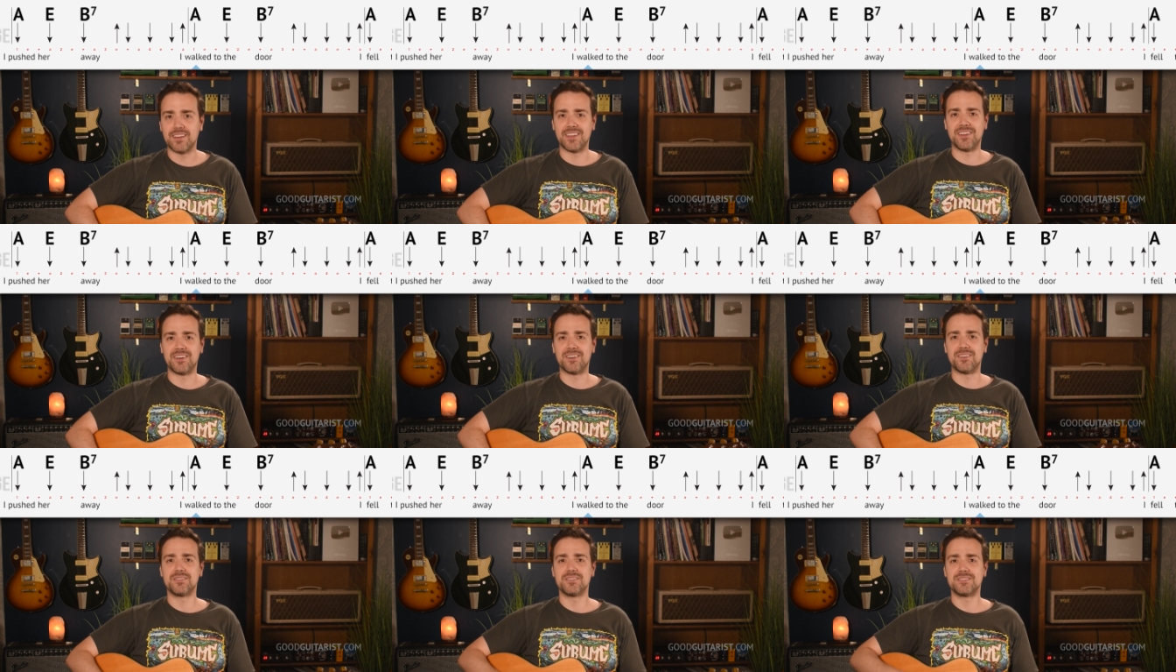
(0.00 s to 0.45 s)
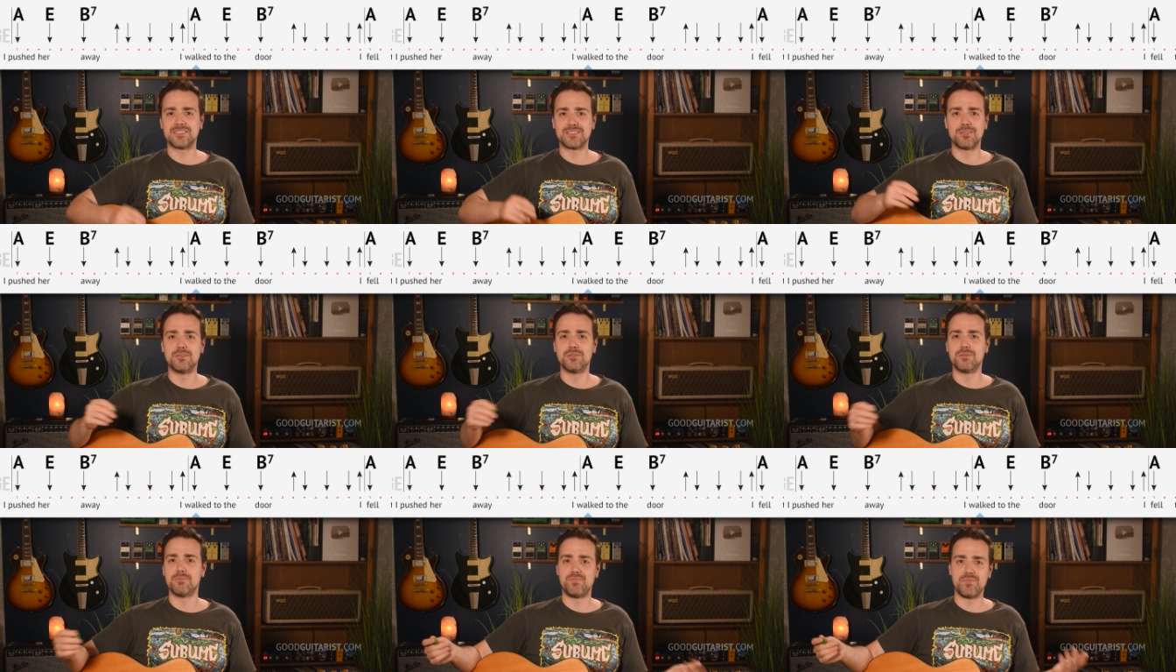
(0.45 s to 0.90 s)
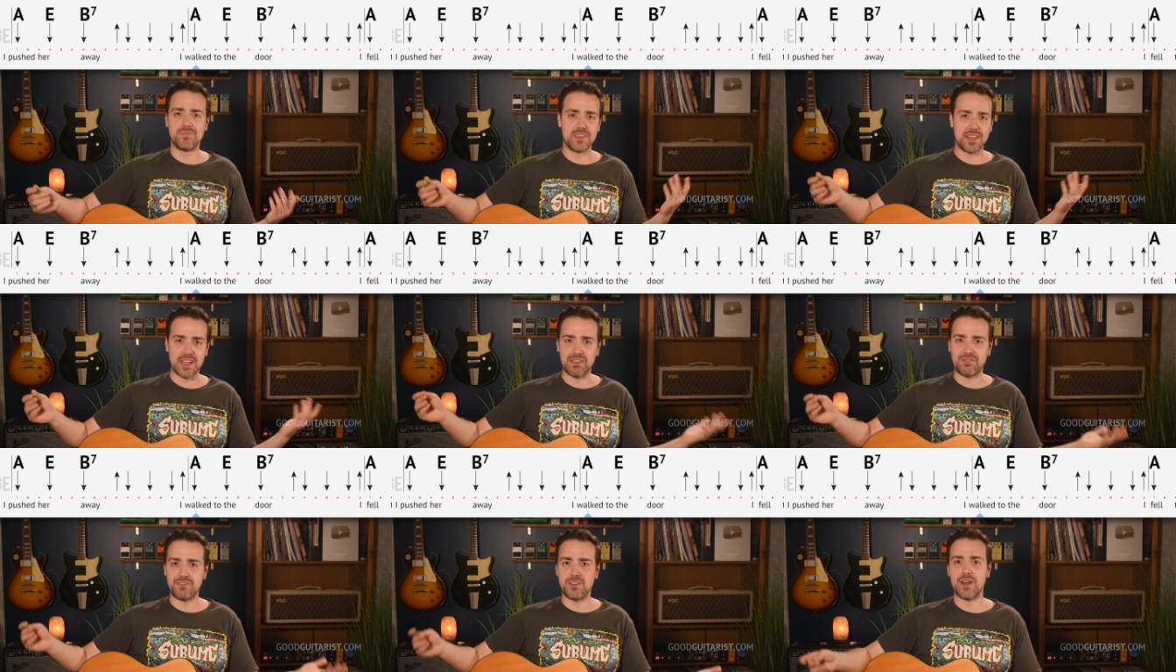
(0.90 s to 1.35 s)
you know? So
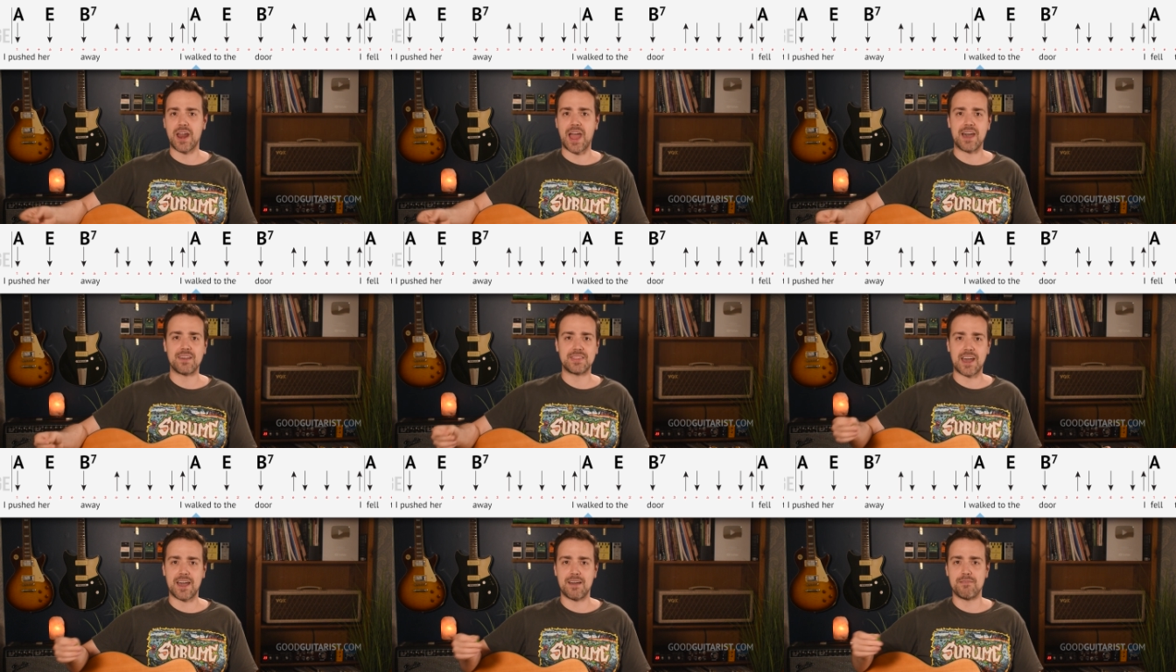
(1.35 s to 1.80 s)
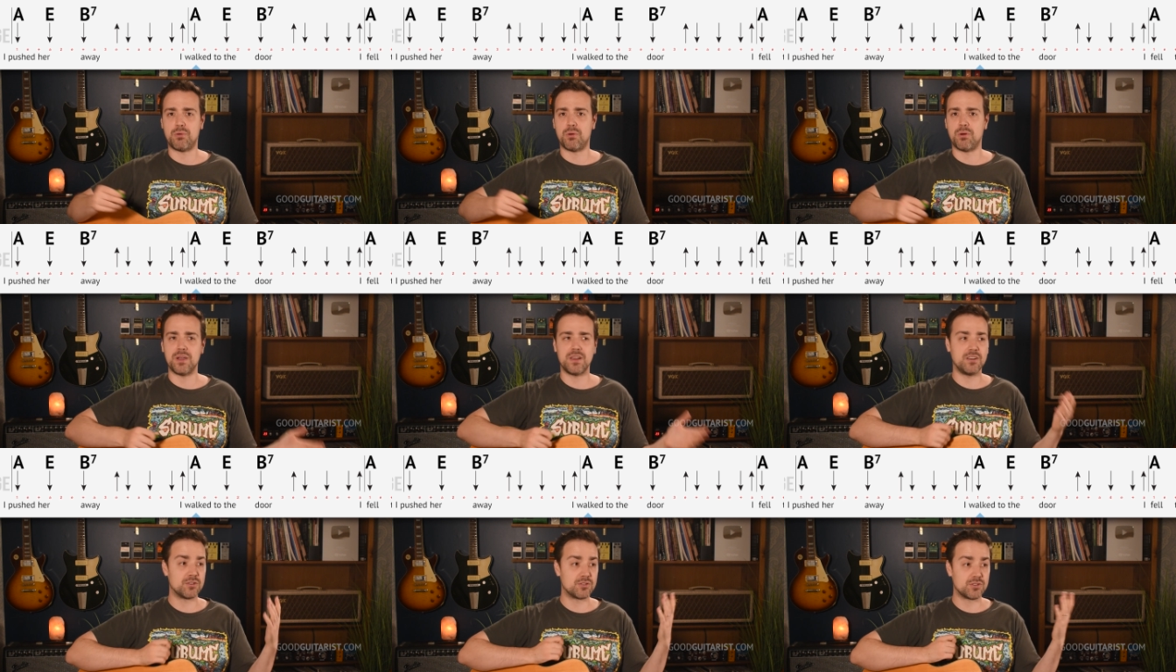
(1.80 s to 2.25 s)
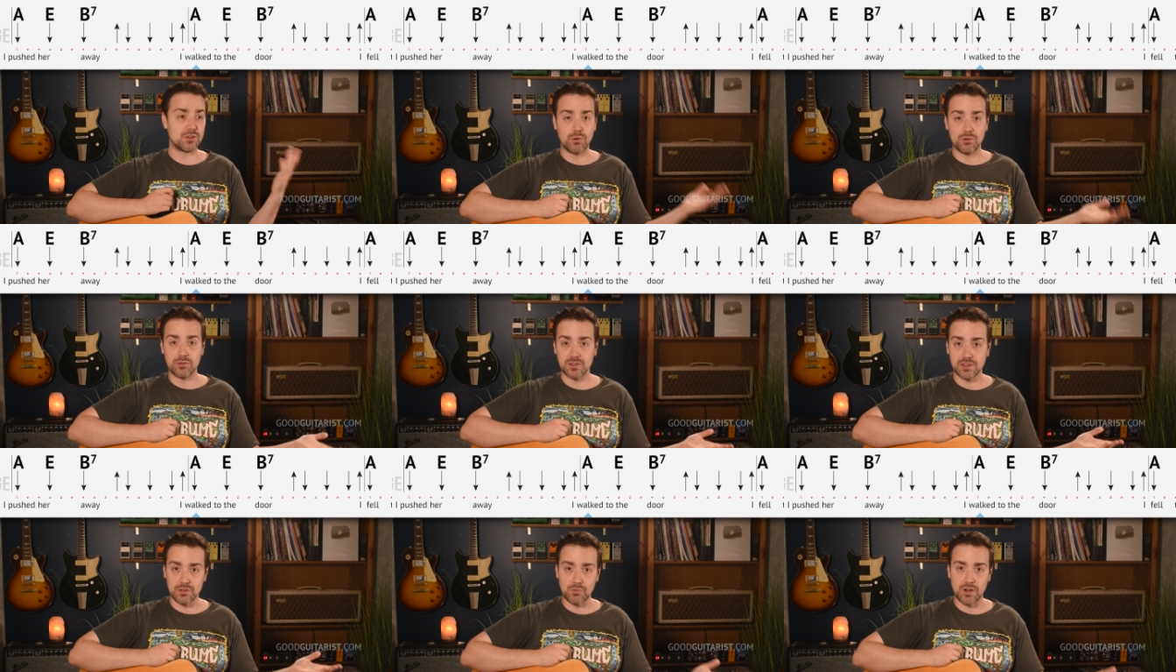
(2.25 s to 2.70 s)
if you're at that point, you're
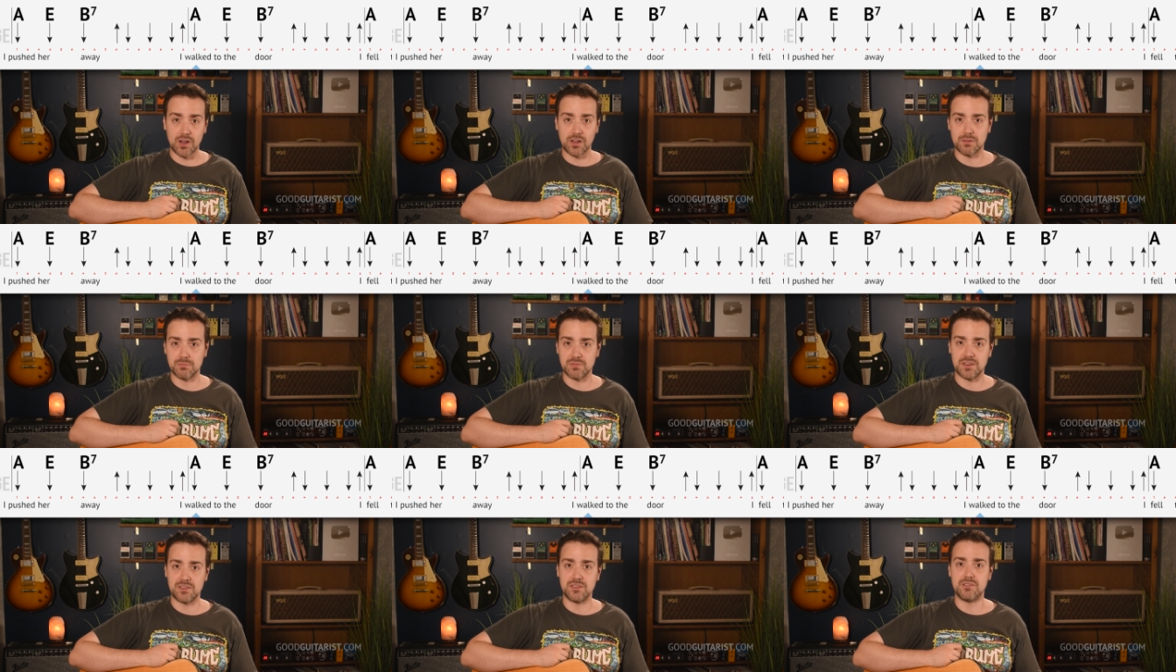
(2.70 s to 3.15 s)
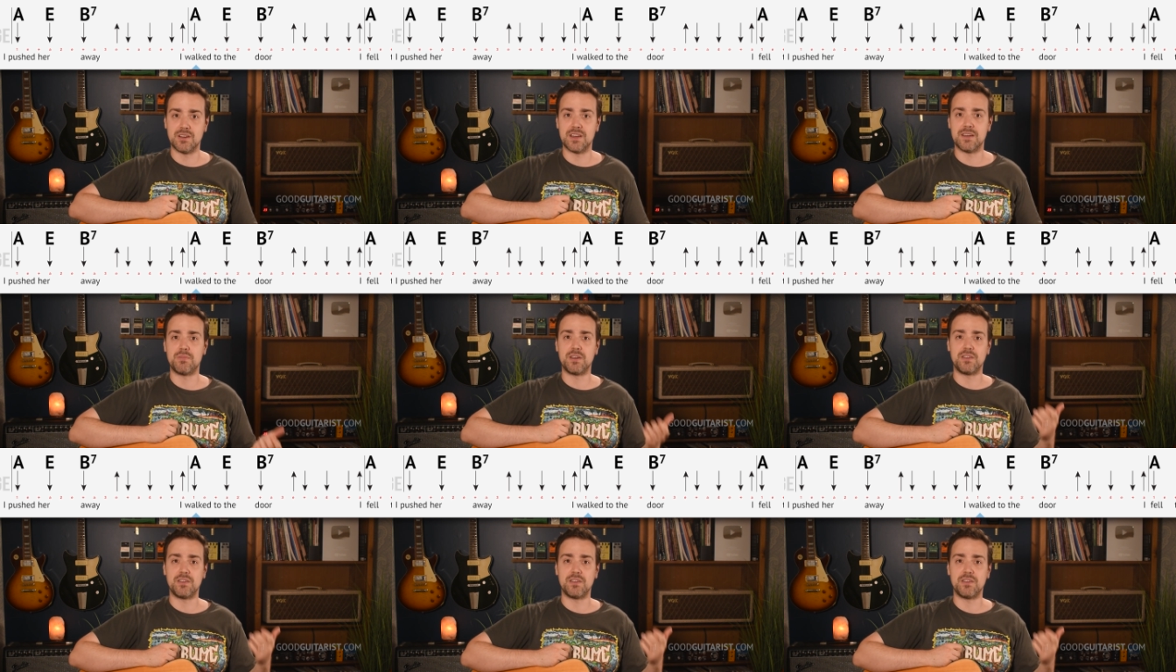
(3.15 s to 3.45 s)
totally welcome to do it.